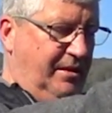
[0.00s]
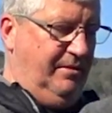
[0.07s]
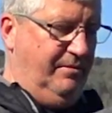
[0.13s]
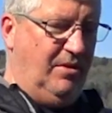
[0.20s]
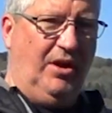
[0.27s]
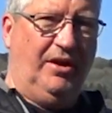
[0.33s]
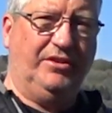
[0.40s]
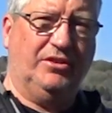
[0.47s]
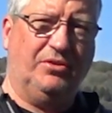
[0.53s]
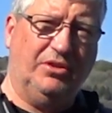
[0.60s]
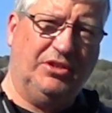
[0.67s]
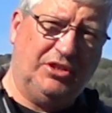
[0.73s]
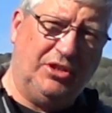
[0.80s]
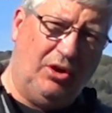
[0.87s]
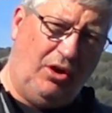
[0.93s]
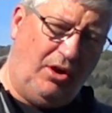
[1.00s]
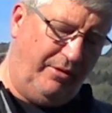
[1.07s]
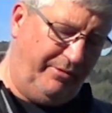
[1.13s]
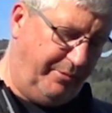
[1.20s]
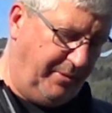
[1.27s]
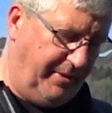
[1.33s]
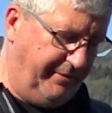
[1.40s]
Ryan's going to start
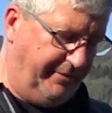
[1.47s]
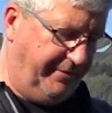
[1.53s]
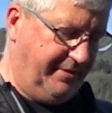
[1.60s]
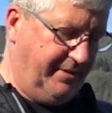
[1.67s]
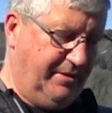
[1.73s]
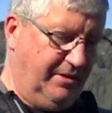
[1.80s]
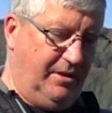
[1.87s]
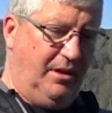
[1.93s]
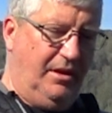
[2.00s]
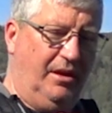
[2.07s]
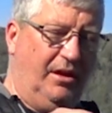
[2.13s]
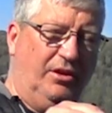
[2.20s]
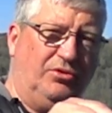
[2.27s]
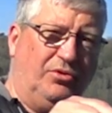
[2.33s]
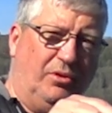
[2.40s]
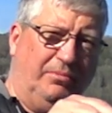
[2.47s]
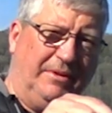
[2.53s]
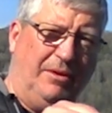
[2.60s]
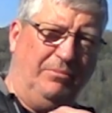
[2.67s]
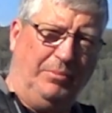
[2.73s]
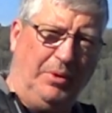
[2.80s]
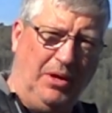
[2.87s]
off with a drop
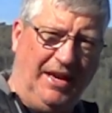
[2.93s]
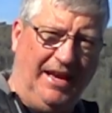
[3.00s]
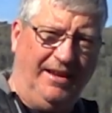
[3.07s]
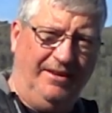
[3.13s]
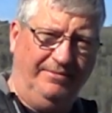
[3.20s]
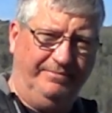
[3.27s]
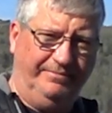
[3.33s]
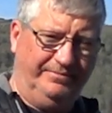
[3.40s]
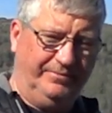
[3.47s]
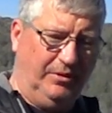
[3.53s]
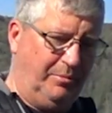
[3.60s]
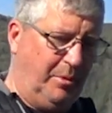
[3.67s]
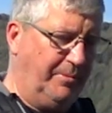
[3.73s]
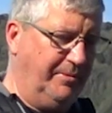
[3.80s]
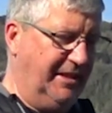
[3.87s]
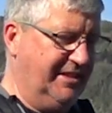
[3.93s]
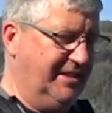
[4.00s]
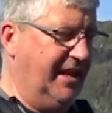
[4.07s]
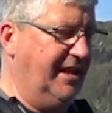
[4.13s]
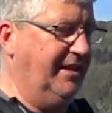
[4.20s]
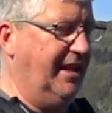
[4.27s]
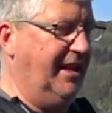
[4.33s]
down pulley. You've probably
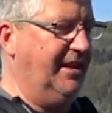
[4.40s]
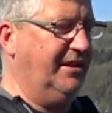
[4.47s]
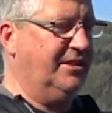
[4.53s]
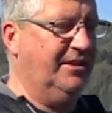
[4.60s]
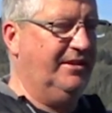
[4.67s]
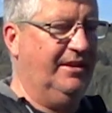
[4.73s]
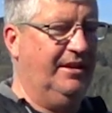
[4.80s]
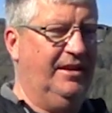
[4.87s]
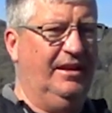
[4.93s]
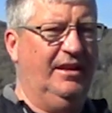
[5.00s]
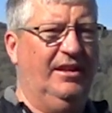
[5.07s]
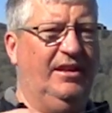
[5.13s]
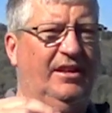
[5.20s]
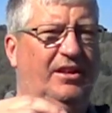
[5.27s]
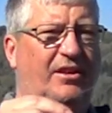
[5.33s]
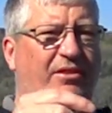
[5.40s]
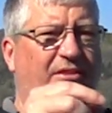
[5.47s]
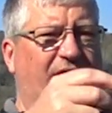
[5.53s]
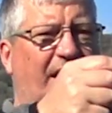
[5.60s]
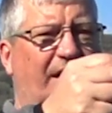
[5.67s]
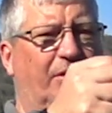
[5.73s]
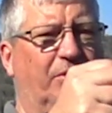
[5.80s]
seen these. Use
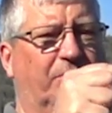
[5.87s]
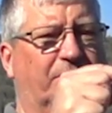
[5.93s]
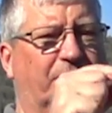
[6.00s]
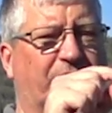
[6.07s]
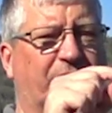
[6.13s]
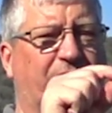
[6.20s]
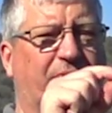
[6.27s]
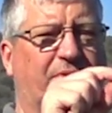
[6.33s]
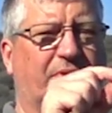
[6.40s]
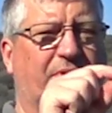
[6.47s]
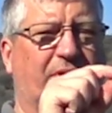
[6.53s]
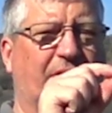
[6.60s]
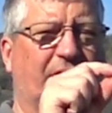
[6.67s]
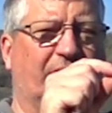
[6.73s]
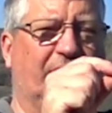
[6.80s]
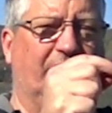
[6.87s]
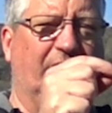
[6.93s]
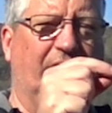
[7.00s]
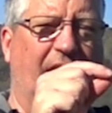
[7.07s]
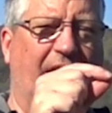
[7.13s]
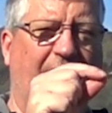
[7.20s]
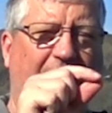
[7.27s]
a little
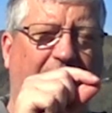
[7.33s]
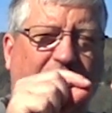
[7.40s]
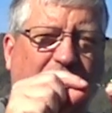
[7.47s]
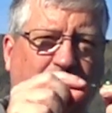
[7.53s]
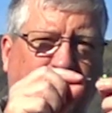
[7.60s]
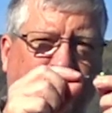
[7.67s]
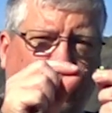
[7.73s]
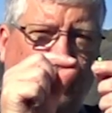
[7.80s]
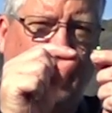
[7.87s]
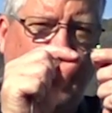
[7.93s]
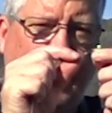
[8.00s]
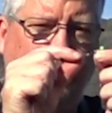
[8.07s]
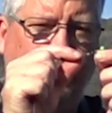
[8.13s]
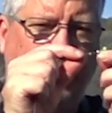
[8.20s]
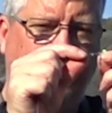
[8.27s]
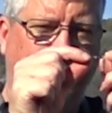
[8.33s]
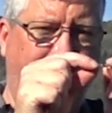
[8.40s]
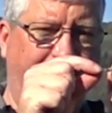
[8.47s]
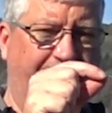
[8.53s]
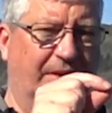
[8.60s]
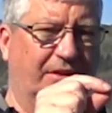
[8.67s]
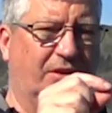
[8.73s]
swivel clip.
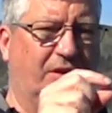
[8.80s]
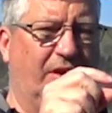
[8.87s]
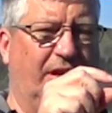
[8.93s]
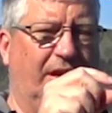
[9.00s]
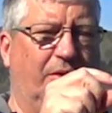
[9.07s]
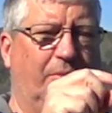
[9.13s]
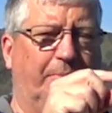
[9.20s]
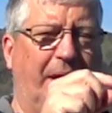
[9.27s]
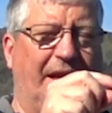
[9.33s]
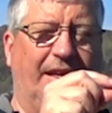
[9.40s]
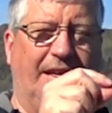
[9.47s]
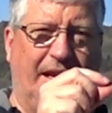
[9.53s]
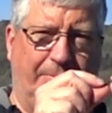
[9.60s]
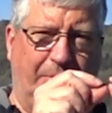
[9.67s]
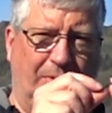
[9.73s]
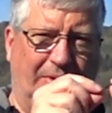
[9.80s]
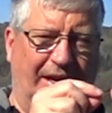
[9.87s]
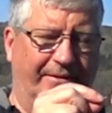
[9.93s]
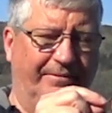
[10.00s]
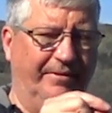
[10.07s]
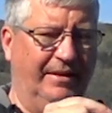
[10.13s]
It's got a little bait clip on it.